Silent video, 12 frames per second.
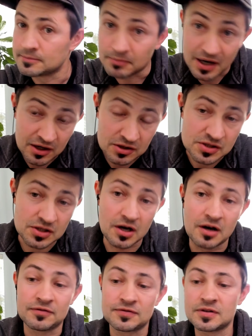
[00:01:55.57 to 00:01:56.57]

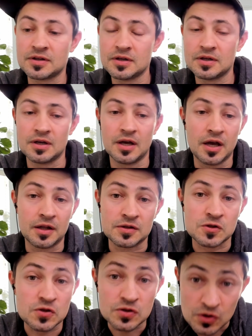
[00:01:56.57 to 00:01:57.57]
Microsoft,
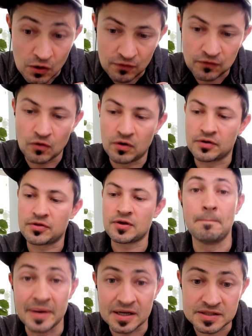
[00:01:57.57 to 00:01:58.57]
and so
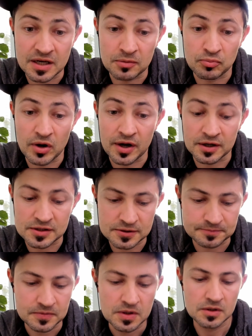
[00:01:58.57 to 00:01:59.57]
forth, big tech
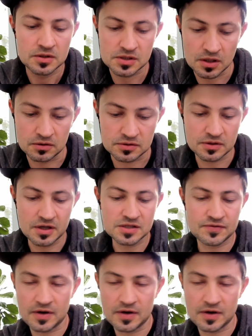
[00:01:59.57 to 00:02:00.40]
products. So today's